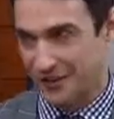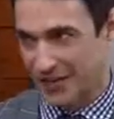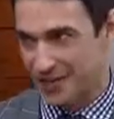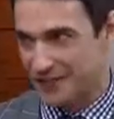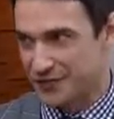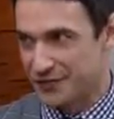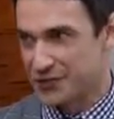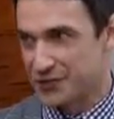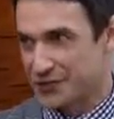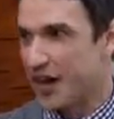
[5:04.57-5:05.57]
fatty
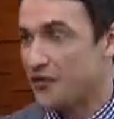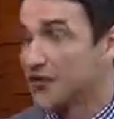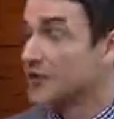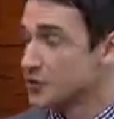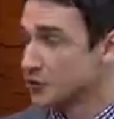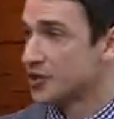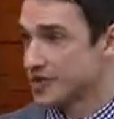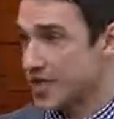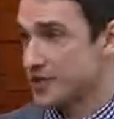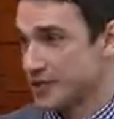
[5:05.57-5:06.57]
foods, coffee, this will
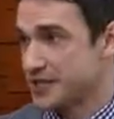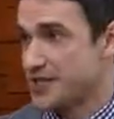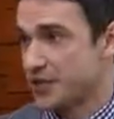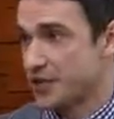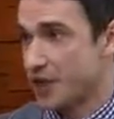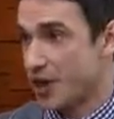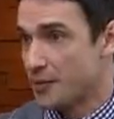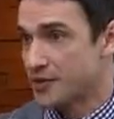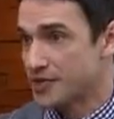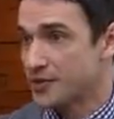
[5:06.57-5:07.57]
exacerbate some of your
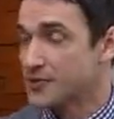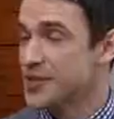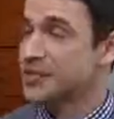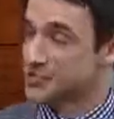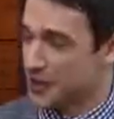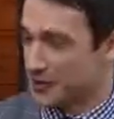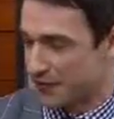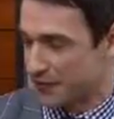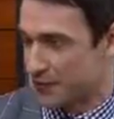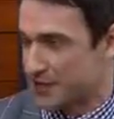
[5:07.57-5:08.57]
heartburn symptoms. Stay
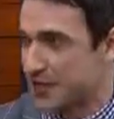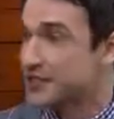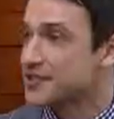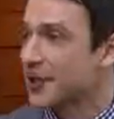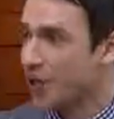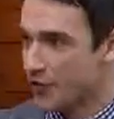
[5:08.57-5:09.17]
away from those things.